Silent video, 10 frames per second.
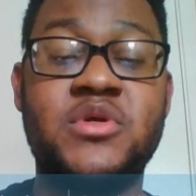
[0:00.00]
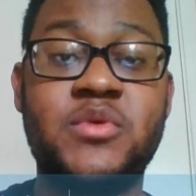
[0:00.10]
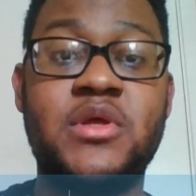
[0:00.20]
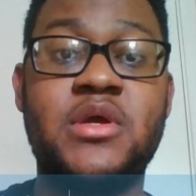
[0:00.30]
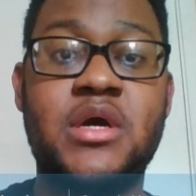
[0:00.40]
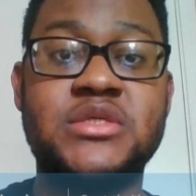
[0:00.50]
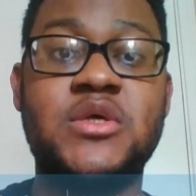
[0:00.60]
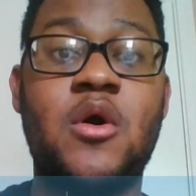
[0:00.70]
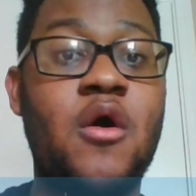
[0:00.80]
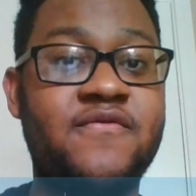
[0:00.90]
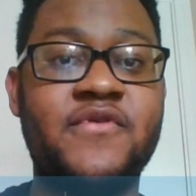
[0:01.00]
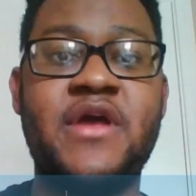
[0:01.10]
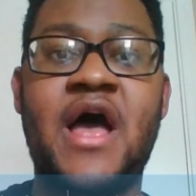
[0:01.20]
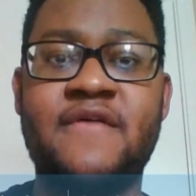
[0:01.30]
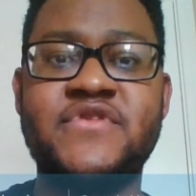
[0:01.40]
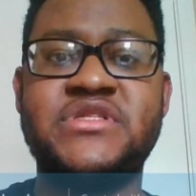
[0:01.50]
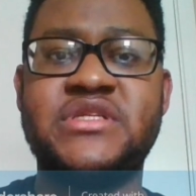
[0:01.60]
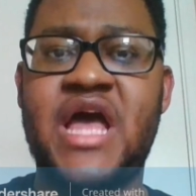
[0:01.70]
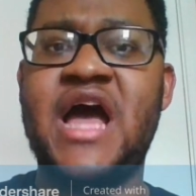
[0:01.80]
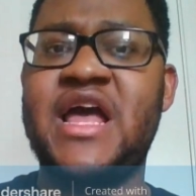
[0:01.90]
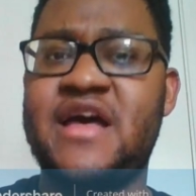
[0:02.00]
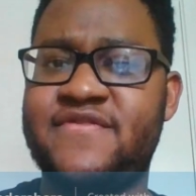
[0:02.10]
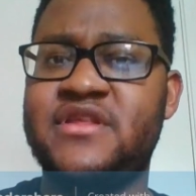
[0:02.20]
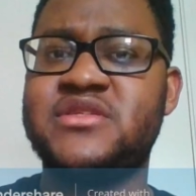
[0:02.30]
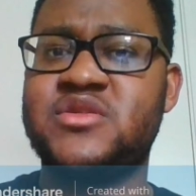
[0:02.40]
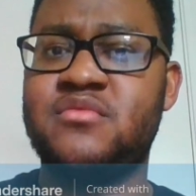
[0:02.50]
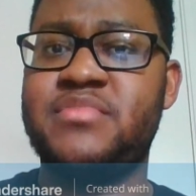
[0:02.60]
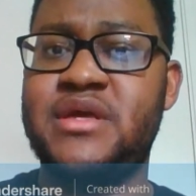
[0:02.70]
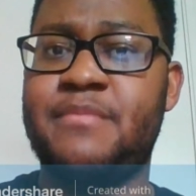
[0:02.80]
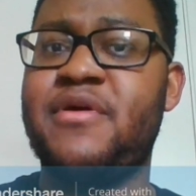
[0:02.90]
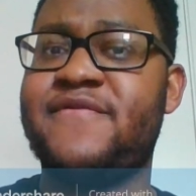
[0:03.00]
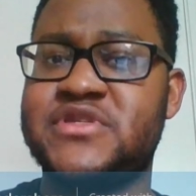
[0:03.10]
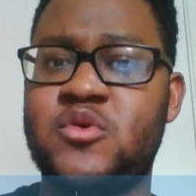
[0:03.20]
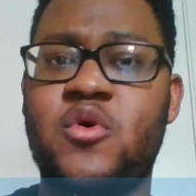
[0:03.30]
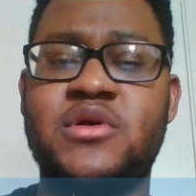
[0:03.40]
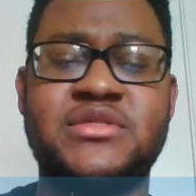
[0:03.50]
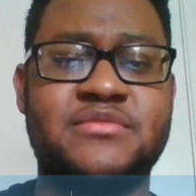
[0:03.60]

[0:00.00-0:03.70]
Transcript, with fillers: It looks really good. So hopefully, obviously, I got a feeling it's going to be a perfect score.